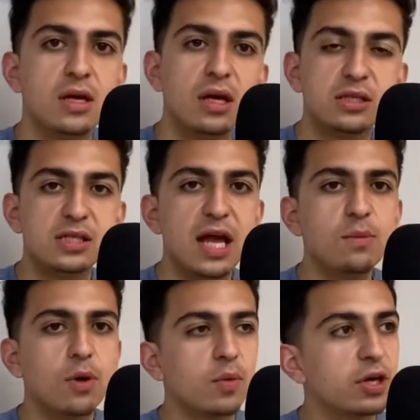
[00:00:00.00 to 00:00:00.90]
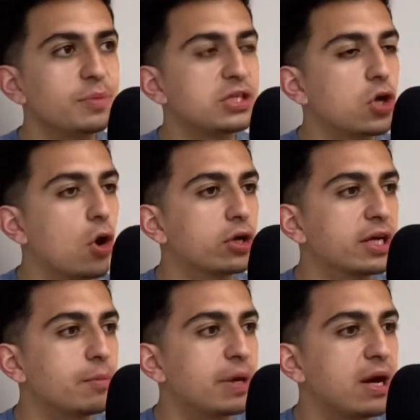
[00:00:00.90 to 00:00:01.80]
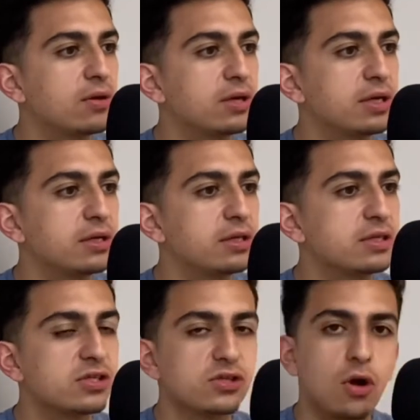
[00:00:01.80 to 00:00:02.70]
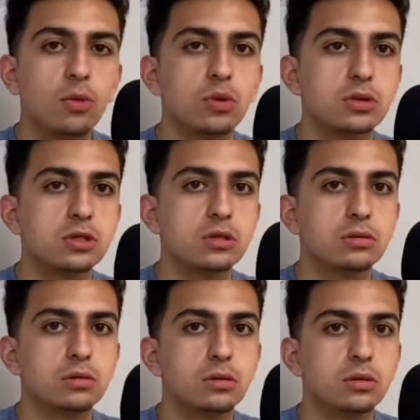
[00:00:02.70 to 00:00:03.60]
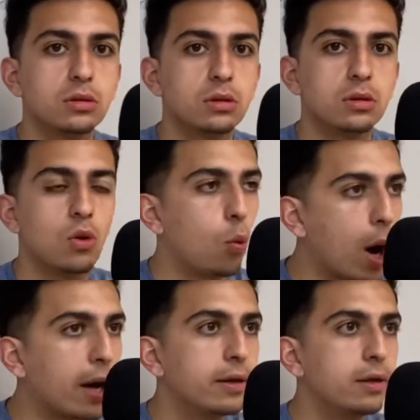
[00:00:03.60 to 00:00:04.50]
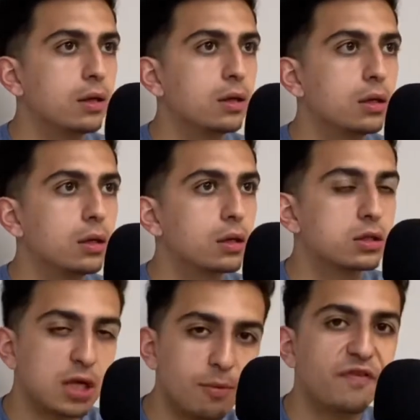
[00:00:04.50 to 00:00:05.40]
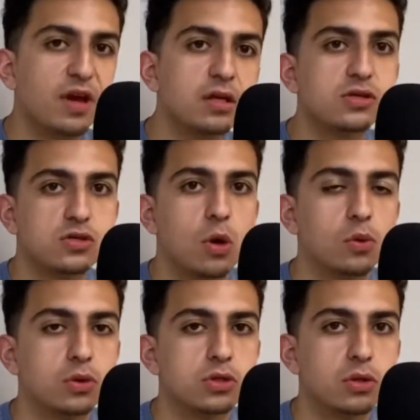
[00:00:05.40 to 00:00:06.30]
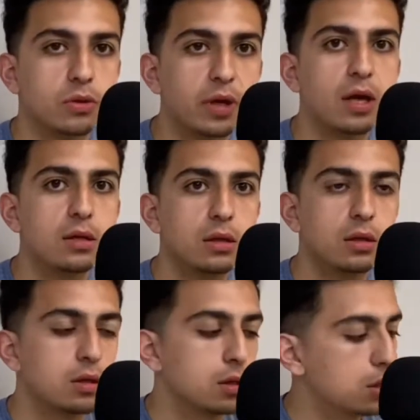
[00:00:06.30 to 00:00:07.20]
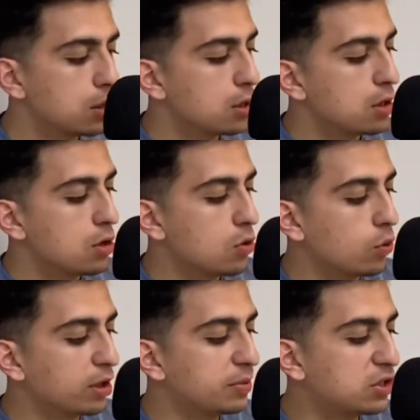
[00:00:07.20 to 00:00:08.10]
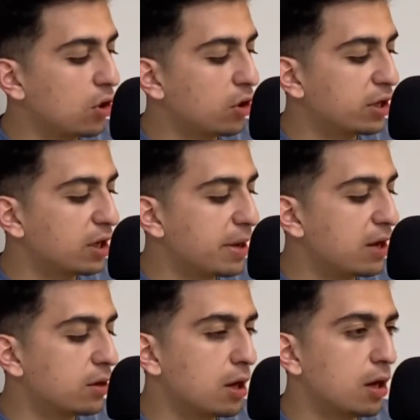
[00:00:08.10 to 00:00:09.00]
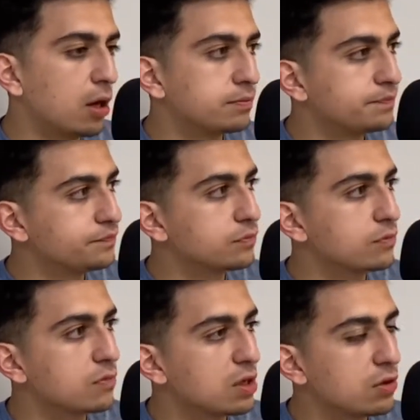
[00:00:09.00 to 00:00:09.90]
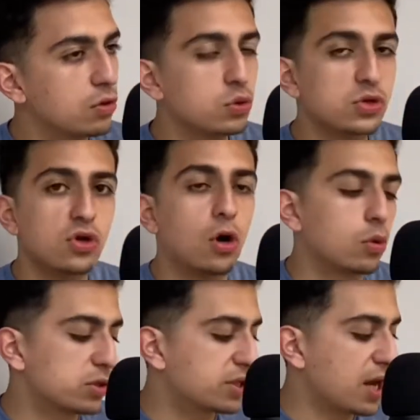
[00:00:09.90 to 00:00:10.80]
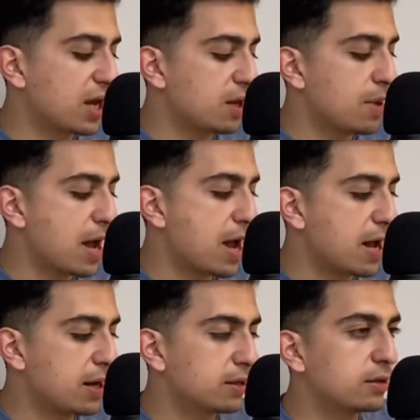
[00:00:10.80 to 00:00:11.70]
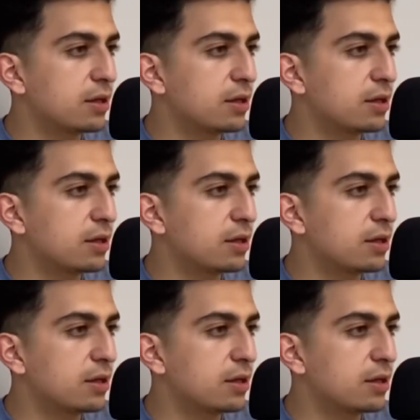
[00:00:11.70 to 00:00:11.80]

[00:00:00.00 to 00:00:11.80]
today what we're going to be talking about is Star Wars. Why? Because I'm a fan of Star Wars, okay? We're going to be talking about the new Star Wars game, and,